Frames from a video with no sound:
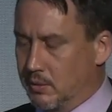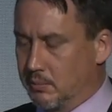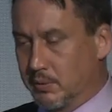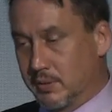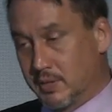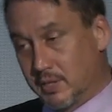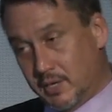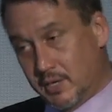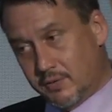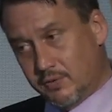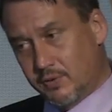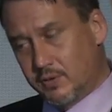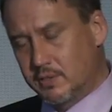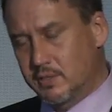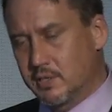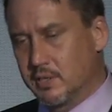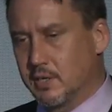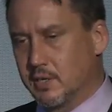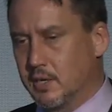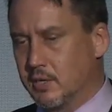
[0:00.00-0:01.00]
But the
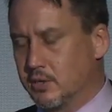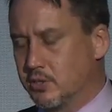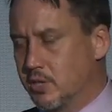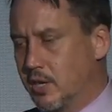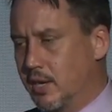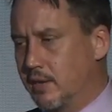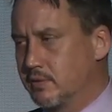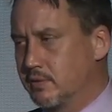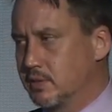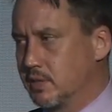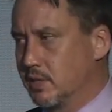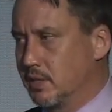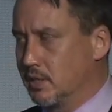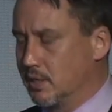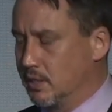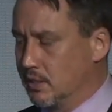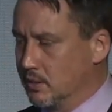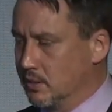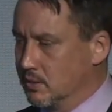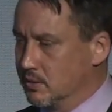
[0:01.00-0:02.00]
difference in Nedashovsky
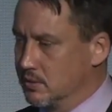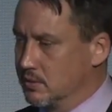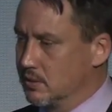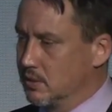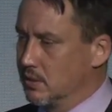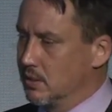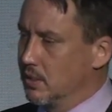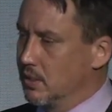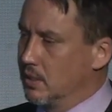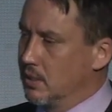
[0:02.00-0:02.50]
is